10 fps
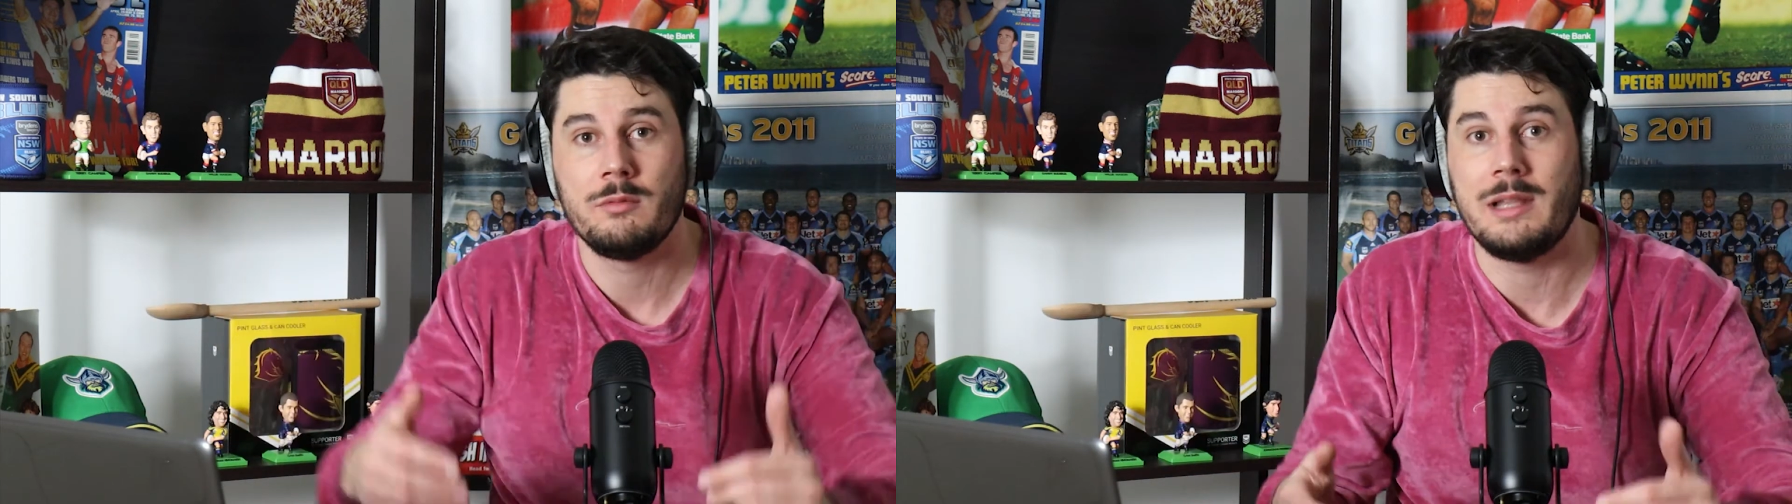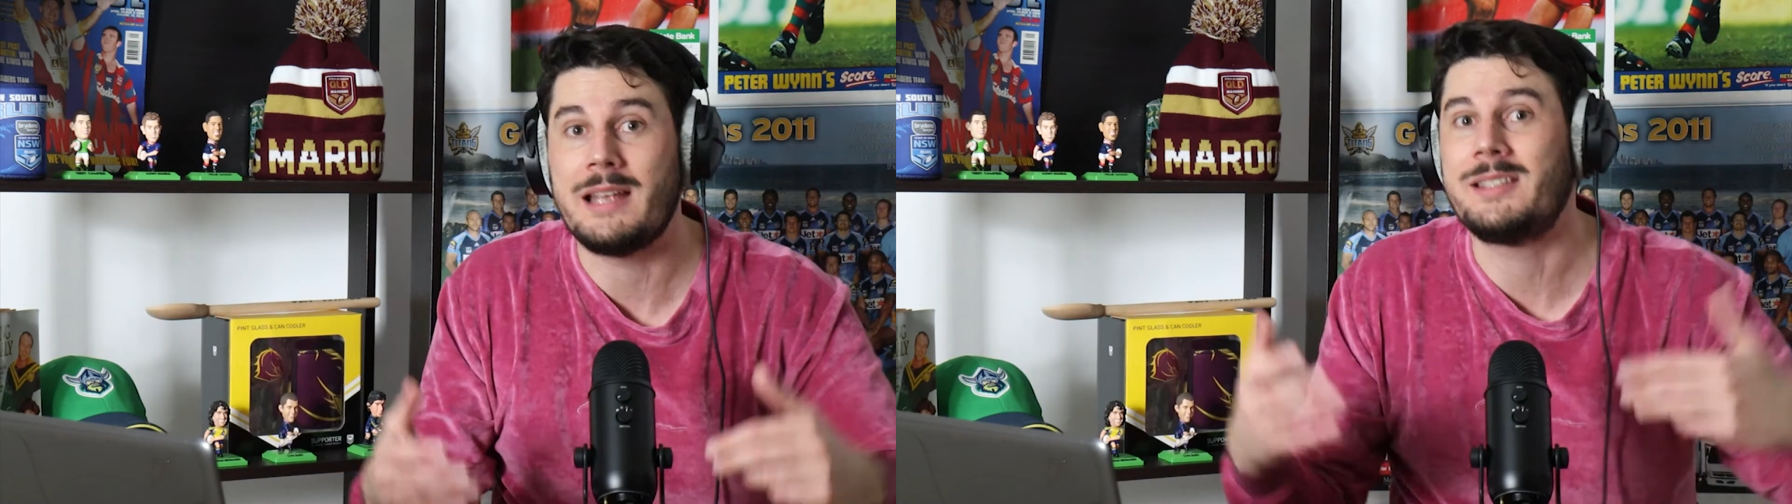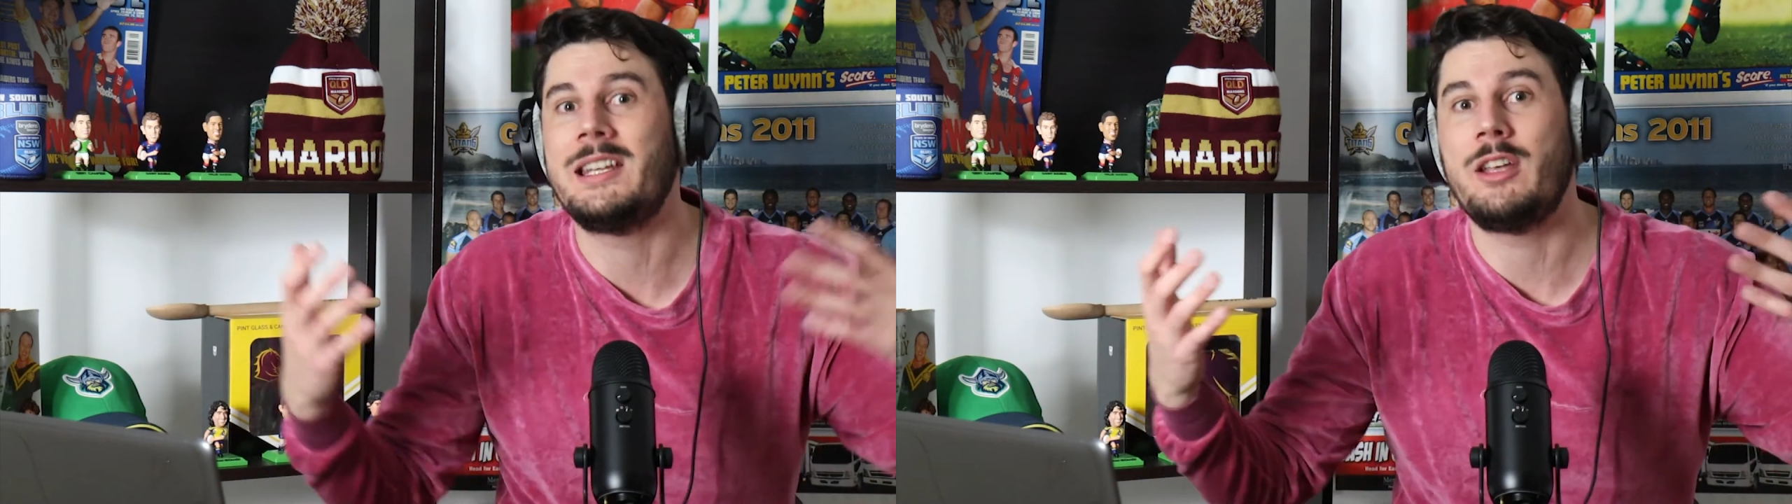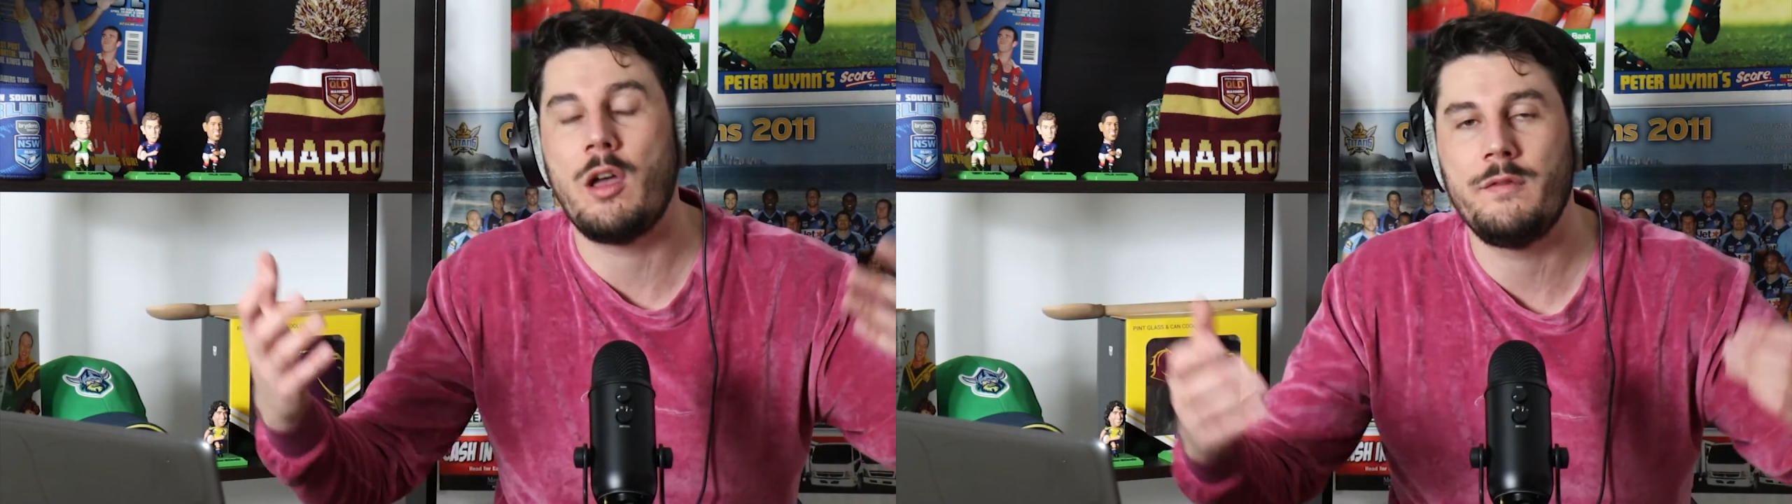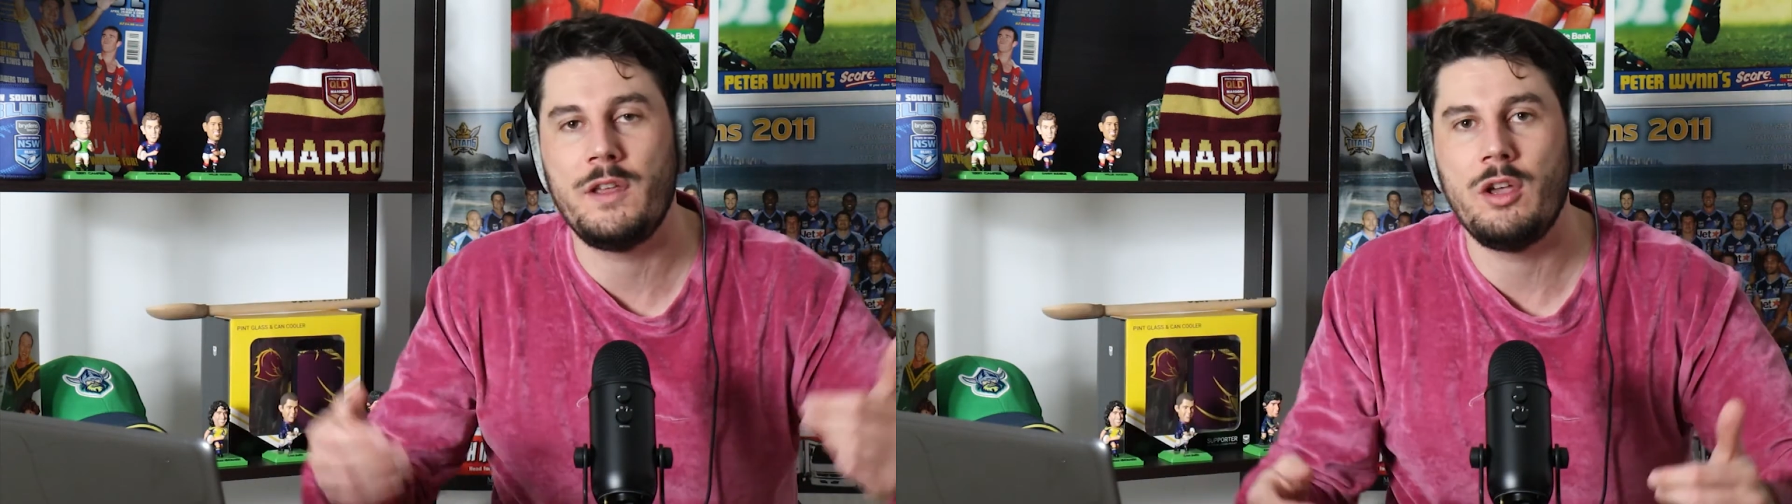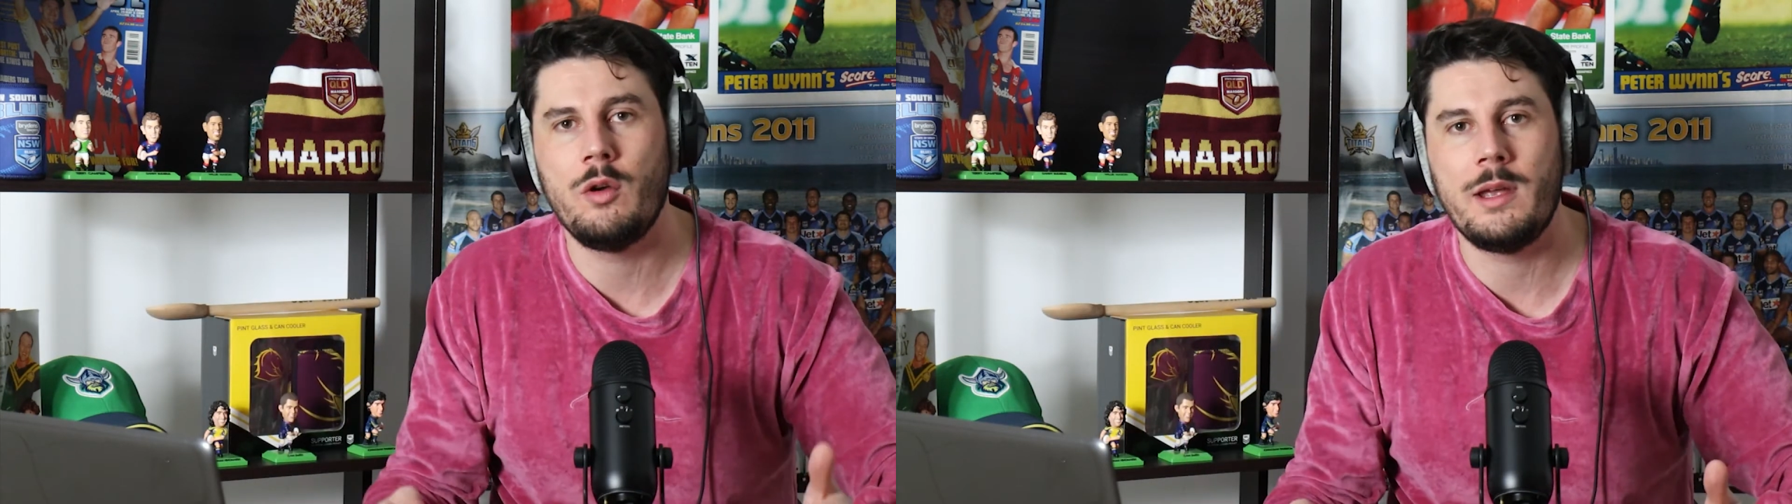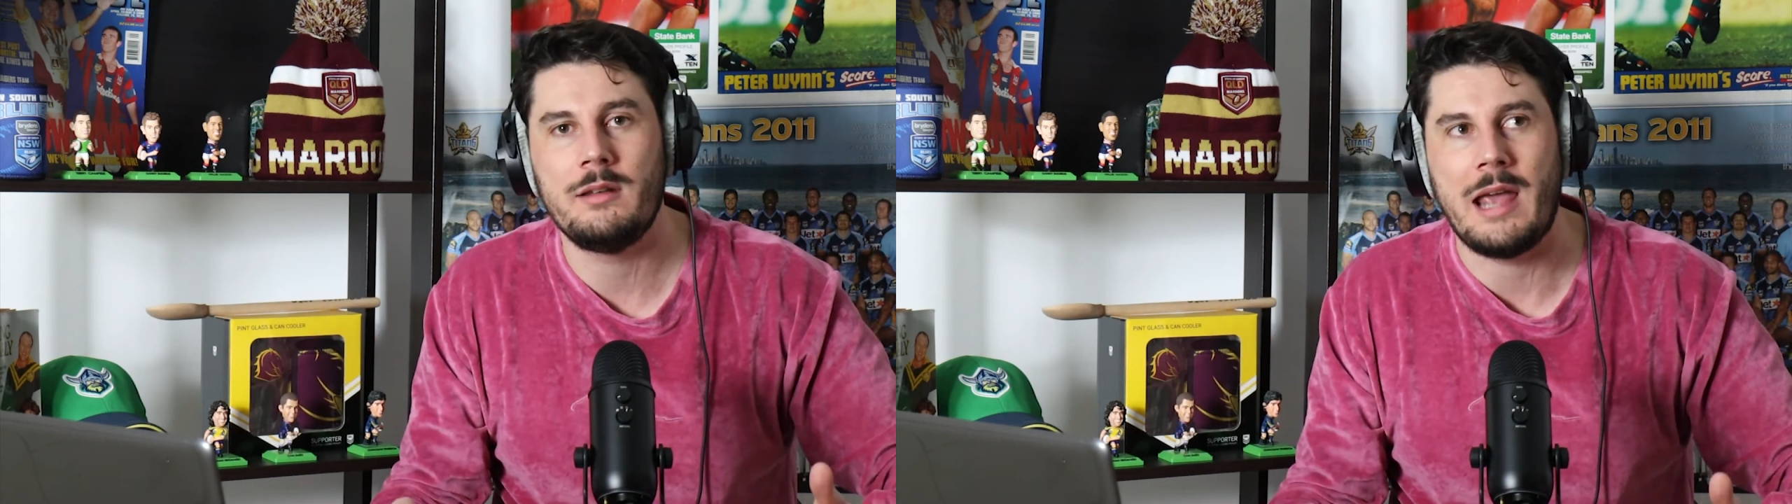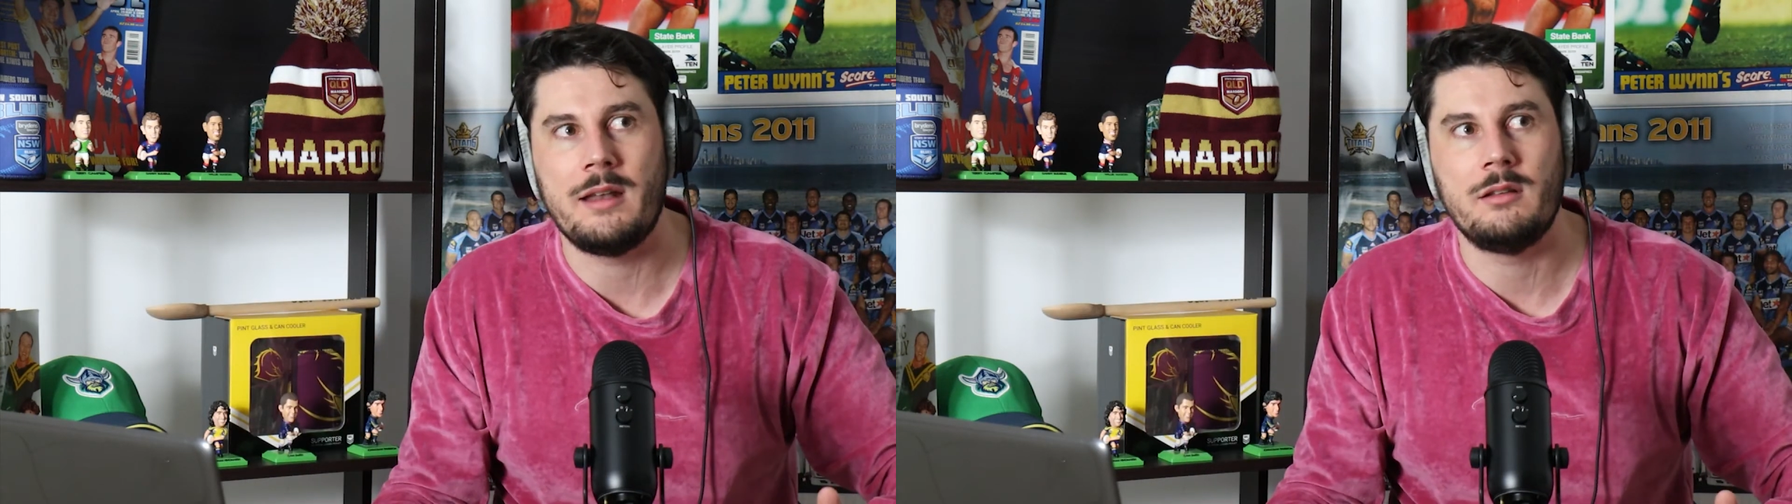lusting over you
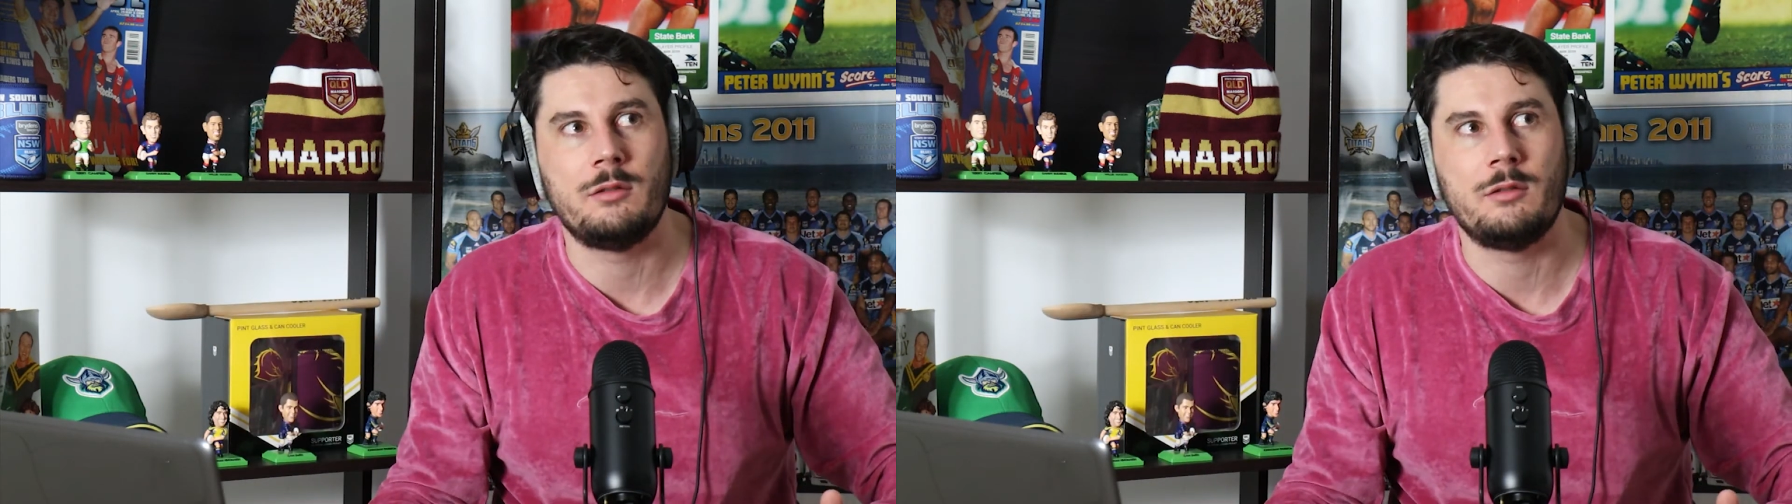and